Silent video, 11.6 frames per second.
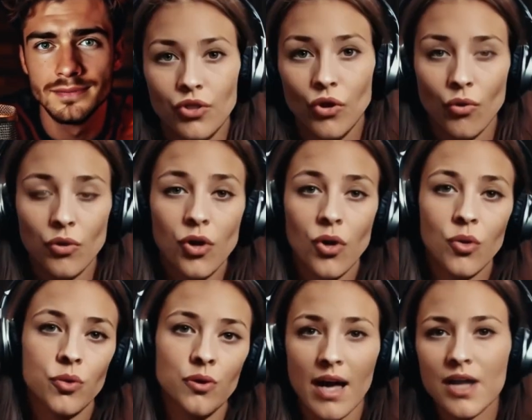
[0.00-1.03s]
No,
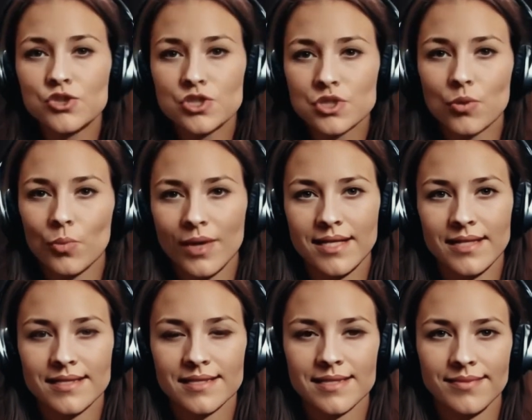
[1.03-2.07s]
no, not just a
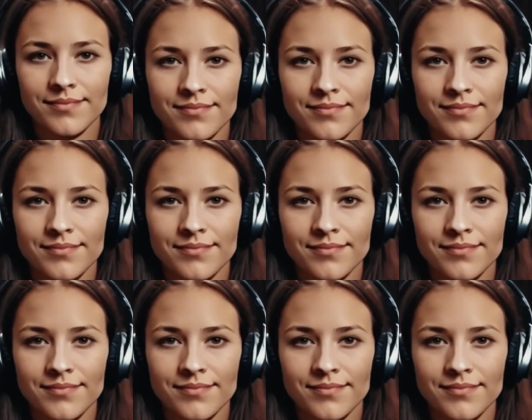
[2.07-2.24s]
witness.